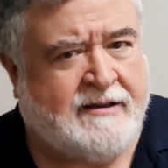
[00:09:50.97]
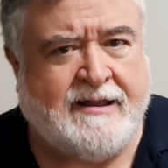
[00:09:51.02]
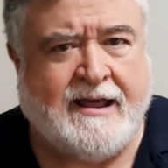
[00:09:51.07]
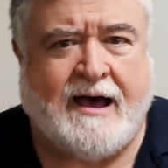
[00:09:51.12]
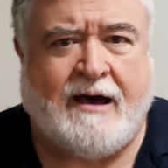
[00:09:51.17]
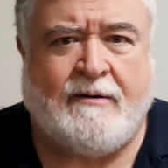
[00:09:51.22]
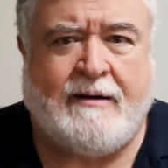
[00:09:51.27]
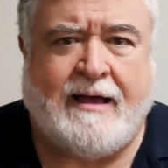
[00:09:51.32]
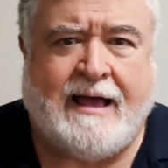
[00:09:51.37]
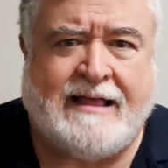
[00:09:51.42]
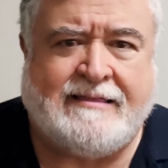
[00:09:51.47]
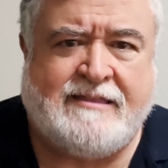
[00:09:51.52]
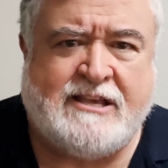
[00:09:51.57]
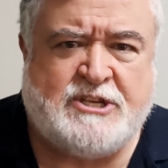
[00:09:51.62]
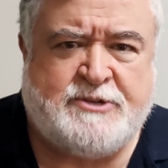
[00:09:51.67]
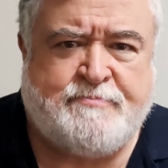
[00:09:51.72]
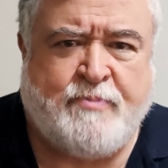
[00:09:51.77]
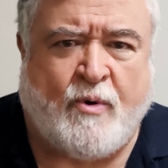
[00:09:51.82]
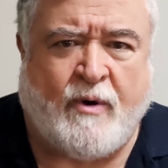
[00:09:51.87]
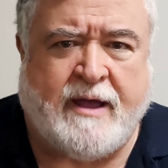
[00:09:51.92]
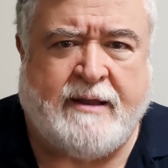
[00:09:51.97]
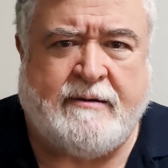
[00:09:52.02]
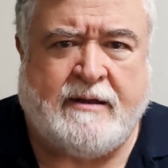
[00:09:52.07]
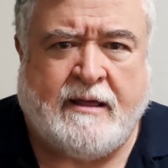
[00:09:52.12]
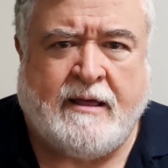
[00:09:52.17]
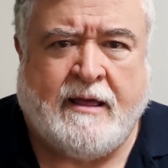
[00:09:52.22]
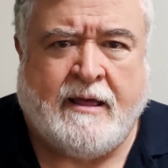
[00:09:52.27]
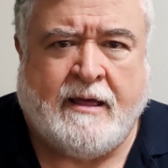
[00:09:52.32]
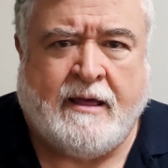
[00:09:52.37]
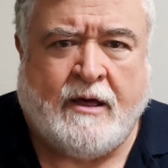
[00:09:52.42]
Now, at this point,
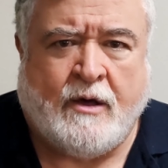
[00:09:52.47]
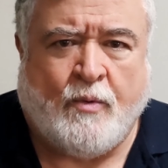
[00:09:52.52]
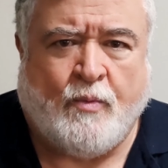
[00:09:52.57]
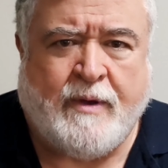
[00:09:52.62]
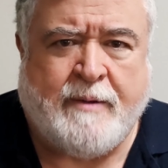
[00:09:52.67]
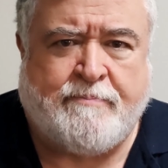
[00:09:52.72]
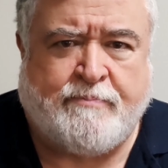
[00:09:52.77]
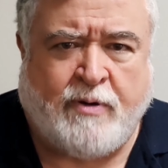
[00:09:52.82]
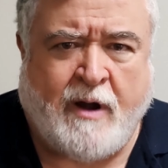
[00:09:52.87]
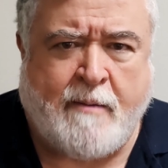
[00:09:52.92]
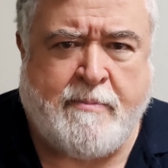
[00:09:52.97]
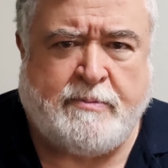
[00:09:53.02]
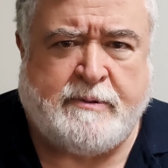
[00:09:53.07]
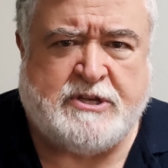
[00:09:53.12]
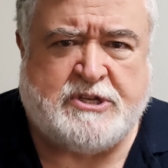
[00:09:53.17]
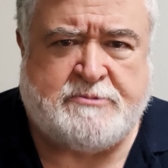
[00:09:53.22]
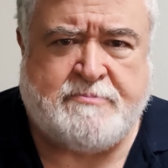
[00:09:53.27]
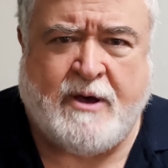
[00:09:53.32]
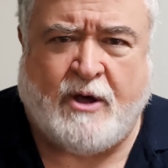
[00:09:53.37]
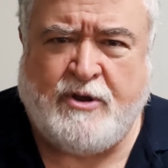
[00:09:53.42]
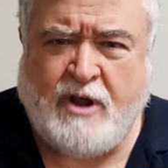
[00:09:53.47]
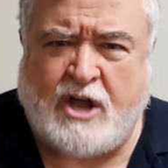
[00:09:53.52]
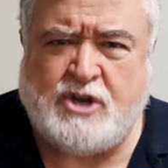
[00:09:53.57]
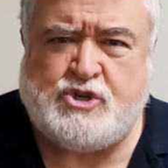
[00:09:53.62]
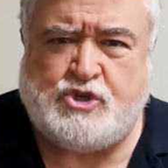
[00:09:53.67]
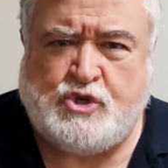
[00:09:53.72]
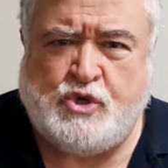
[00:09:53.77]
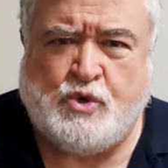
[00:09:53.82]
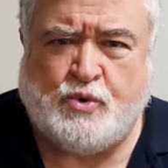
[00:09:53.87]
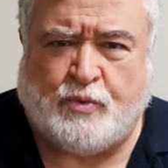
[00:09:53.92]
we probably smell
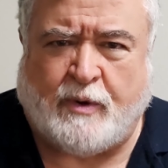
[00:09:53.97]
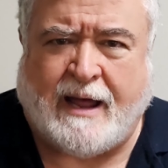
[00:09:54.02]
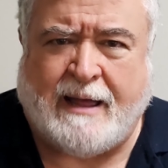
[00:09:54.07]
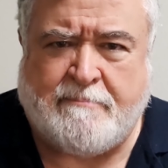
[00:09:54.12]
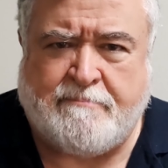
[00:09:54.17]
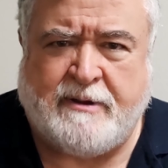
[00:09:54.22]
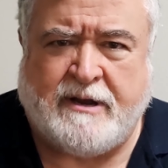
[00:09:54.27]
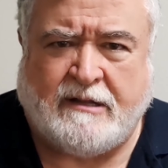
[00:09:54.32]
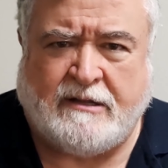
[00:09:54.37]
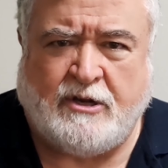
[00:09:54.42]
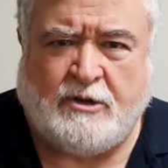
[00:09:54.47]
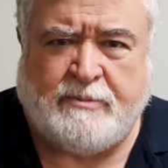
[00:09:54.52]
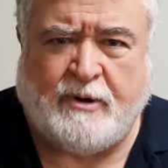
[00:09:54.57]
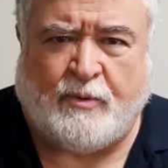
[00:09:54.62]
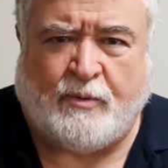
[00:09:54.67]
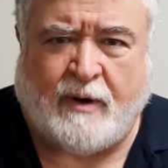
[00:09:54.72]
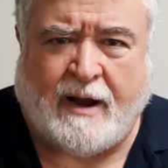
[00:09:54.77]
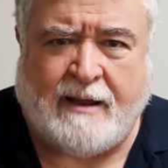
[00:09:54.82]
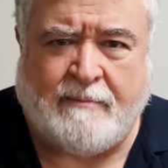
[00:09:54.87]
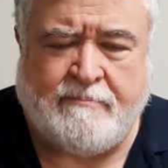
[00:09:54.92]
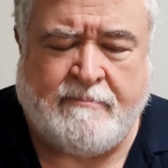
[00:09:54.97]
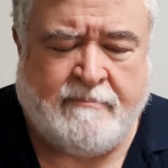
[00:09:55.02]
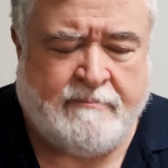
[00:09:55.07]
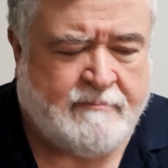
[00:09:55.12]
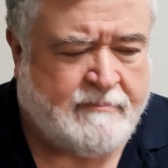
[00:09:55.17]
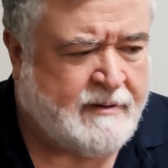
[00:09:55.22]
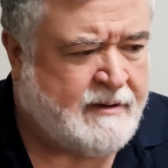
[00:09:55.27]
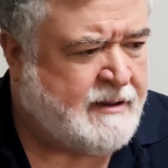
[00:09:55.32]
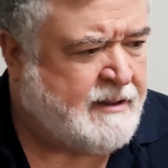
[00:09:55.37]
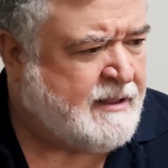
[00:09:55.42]
not too ripe, but a little bit ripe.
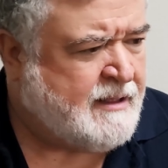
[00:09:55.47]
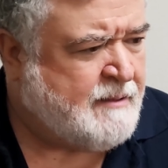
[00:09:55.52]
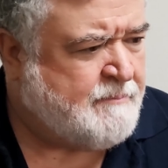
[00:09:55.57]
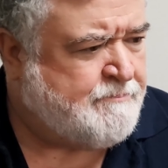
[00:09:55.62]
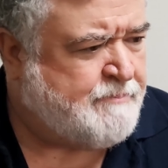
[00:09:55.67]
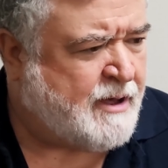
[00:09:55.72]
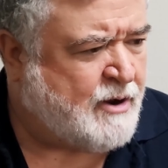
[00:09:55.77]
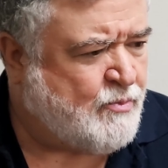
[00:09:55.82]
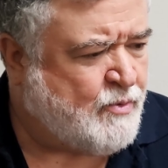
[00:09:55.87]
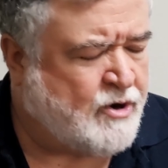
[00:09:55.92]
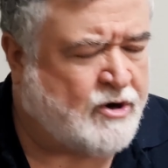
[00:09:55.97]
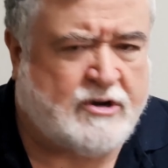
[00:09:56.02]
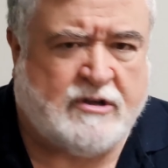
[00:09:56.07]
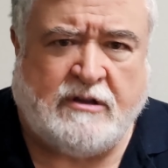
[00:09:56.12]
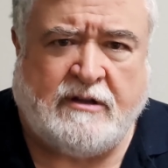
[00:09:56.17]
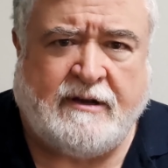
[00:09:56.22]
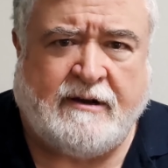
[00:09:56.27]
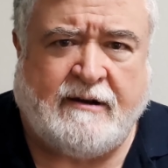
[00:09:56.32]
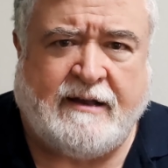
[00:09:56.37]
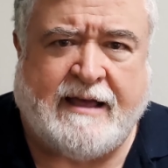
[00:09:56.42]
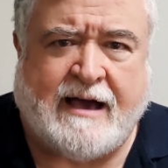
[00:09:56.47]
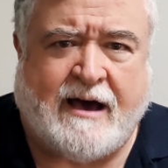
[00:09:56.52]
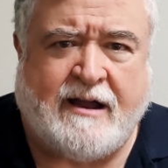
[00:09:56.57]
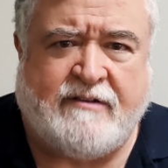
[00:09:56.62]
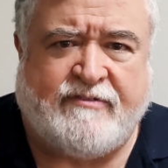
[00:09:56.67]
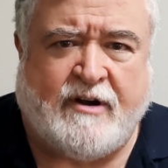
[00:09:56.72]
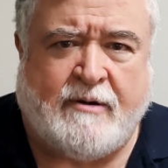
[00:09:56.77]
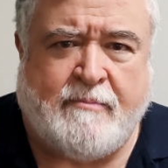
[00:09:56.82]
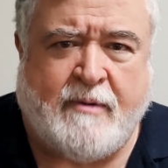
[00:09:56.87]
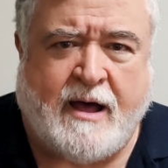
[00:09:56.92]
but we're clearly out
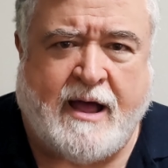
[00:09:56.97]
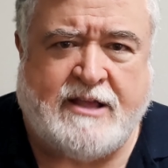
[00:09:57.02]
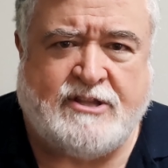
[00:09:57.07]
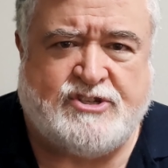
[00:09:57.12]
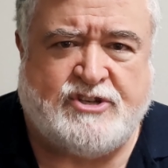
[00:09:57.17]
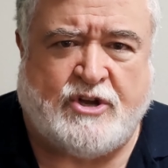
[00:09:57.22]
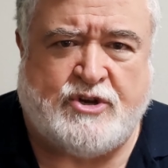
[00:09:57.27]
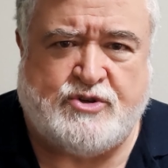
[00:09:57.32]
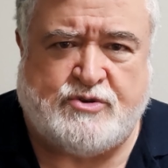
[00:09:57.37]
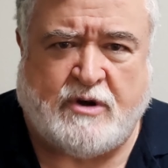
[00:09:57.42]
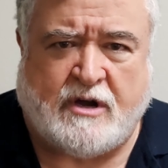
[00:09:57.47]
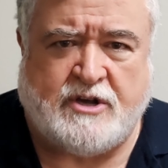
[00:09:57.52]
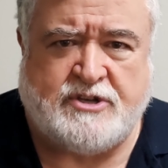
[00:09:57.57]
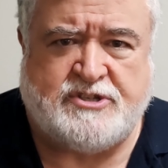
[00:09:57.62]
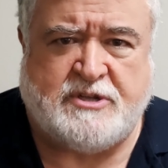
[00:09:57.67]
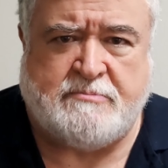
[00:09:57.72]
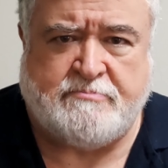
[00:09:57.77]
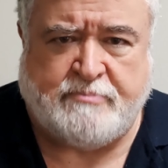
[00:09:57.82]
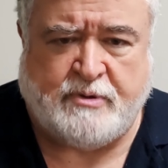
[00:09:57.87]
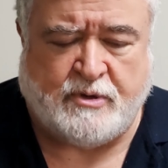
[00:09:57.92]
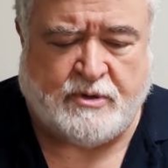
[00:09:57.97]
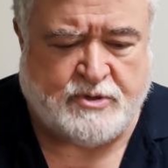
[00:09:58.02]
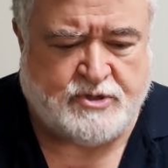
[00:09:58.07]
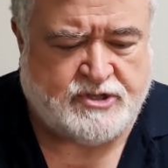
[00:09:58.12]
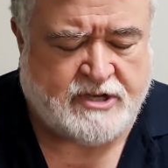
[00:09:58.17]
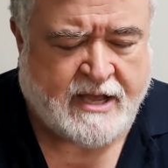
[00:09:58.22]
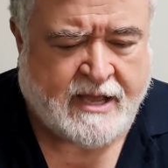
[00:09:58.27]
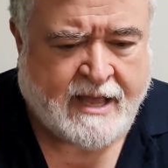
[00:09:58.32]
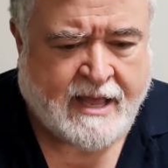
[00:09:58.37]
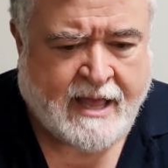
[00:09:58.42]
of our minds on drugs and
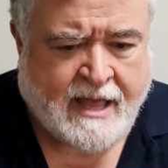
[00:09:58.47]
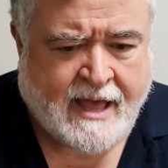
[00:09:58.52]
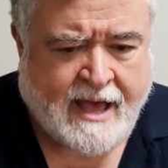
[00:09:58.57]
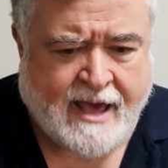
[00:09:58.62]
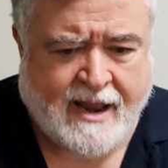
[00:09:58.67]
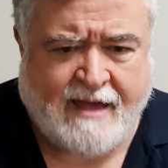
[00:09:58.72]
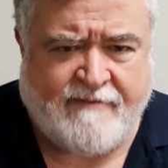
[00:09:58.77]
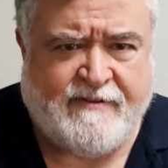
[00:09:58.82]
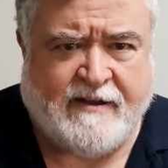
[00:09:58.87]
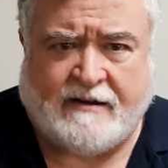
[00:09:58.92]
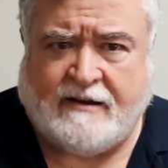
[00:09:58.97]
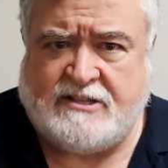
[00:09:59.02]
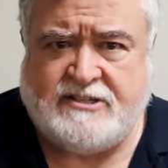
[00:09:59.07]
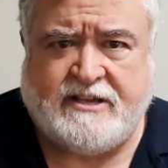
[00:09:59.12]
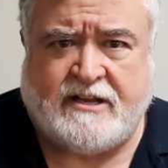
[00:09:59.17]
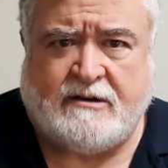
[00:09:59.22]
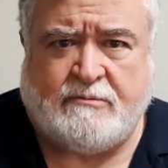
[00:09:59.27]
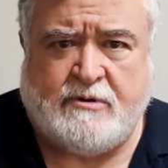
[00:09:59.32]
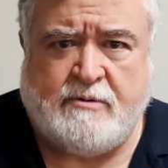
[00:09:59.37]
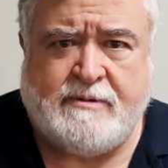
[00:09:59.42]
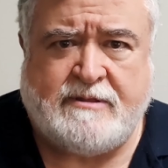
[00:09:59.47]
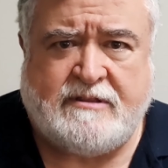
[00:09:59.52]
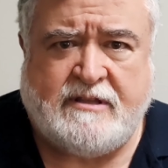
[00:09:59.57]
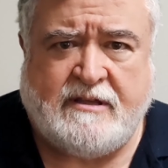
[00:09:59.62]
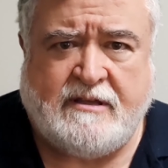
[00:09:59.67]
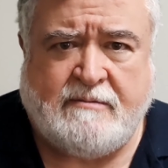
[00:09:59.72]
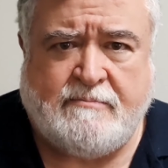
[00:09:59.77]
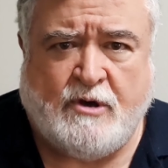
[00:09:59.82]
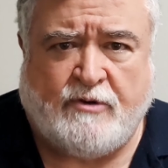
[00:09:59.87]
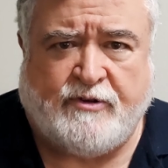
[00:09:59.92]
booze. And I figured, let's get a room at
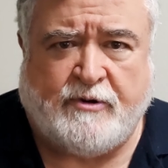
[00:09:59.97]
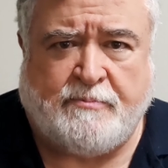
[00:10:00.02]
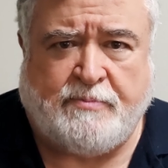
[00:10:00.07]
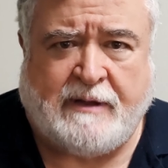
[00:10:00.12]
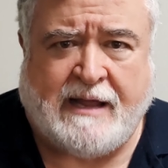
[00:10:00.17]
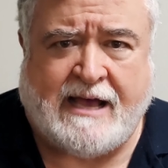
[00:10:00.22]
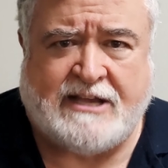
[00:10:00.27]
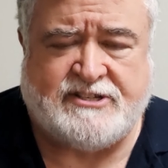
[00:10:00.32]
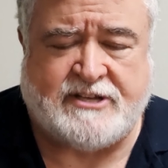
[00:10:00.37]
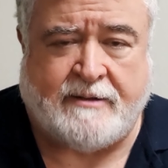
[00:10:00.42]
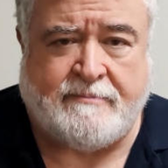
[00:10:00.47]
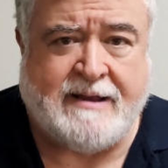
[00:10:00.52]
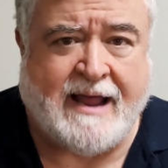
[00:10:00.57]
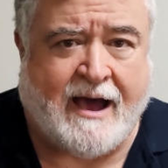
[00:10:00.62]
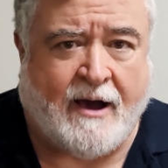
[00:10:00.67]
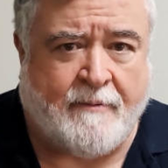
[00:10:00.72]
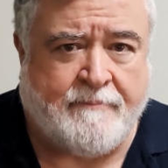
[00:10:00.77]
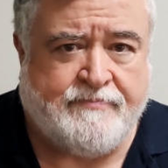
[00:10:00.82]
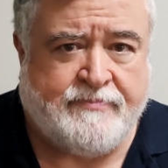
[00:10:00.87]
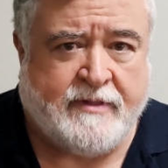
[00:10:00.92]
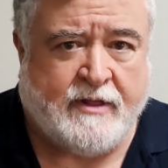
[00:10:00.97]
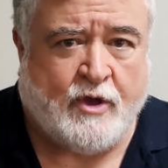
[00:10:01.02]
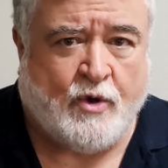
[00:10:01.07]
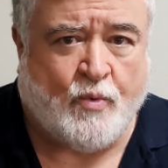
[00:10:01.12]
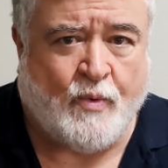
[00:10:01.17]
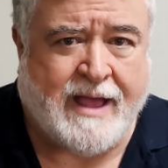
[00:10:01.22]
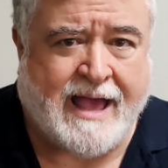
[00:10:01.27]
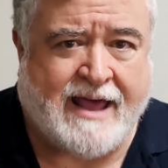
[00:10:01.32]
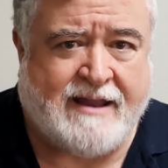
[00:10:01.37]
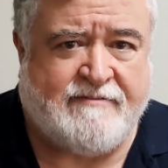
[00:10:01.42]
the Milford Plaza. Now,
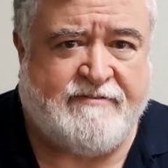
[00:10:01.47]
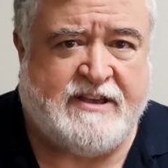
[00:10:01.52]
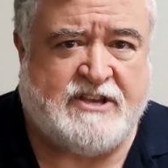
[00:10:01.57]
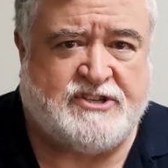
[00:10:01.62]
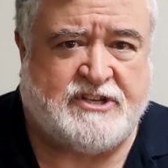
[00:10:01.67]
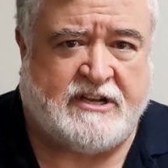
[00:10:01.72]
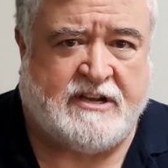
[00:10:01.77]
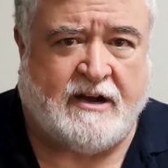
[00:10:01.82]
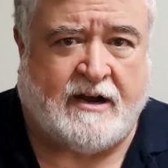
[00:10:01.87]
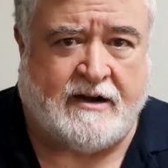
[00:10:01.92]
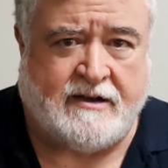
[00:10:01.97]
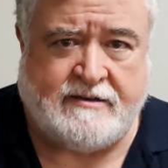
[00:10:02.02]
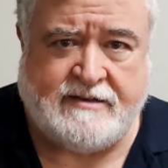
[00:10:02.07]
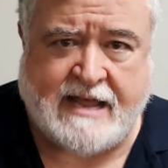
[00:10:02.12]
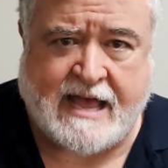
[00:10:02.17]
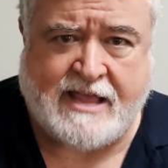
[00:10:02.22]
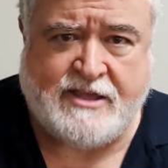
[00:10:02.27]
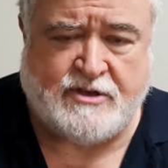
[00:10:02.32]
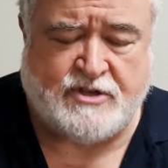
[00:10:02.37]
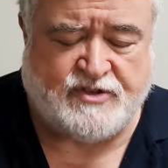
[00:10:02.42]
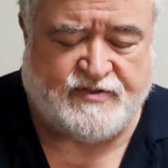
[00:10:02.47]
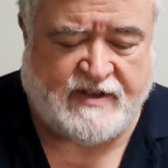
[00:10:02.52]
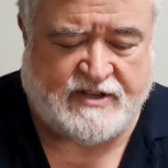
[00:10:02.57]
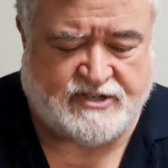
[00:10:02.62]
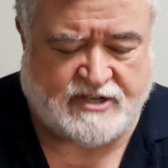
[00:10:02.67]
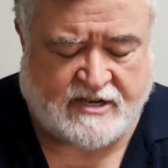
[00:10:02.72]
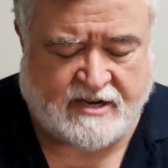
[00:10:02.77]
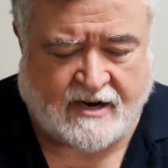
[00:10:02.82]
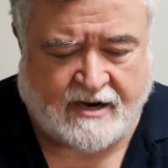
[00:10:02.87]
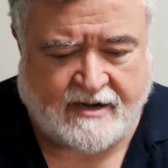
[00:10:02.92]
we had a Visa card, Daniel's
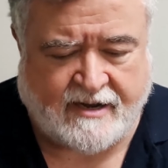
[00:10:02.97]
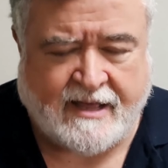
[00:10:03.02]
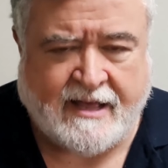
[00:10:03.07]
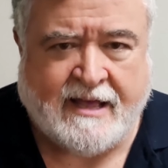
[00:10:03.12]
Visa card.